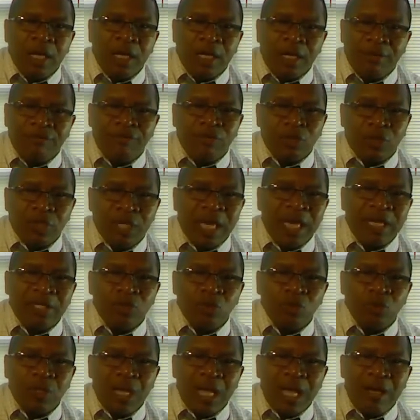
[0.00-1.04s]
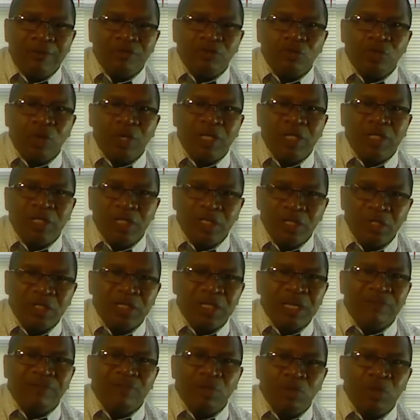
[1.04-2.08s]
If you can't do live training, then you
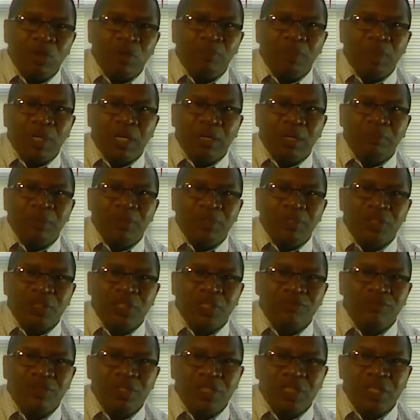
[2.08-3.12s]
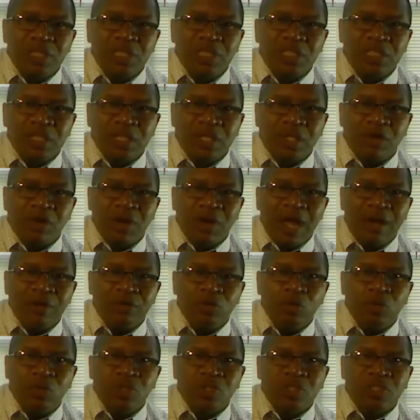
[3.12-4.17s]
definitely want to pick up his DVDs and learn how
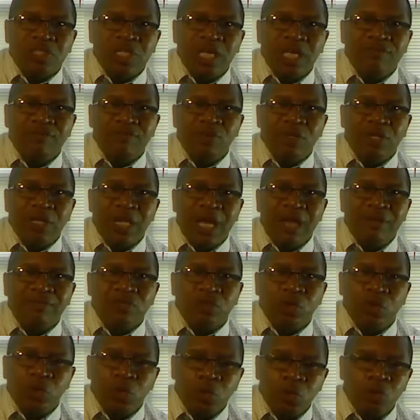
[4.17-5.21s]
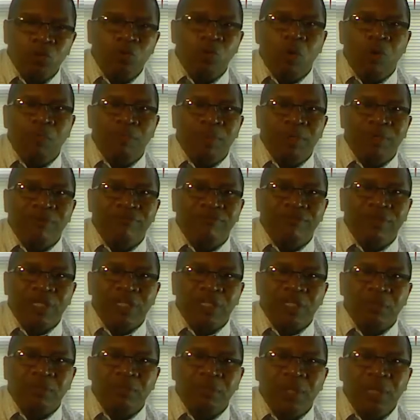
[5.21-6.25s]
you can save your life so you won't be a
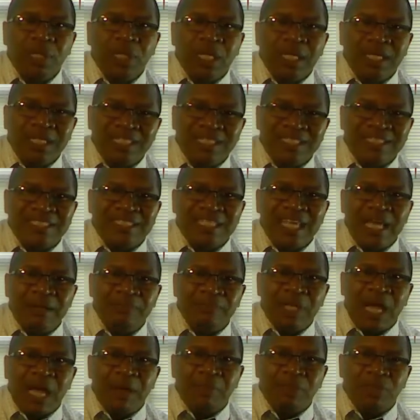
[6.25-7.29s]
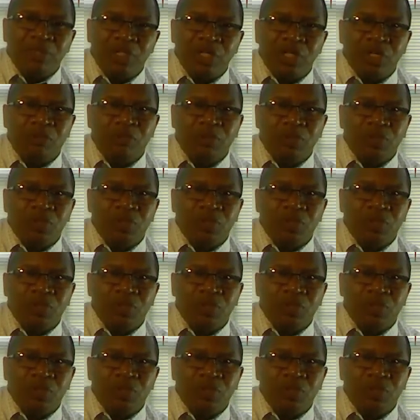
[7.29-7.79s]
victim in this same type of terrible